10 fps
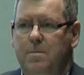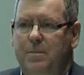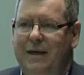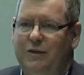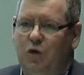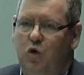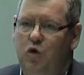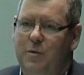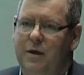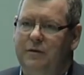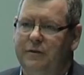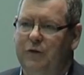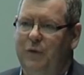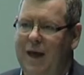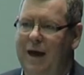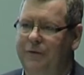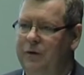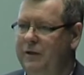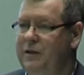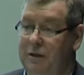but it's almost as if we have to
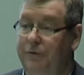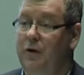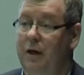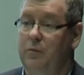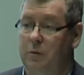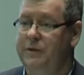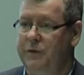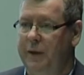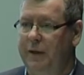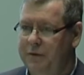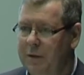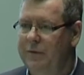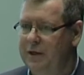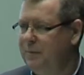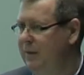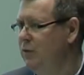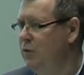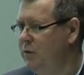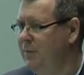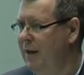redefine what we're doing, and some of that's been
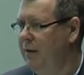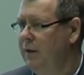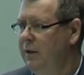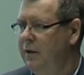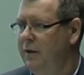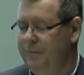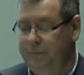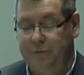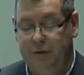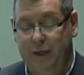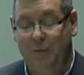talked about today.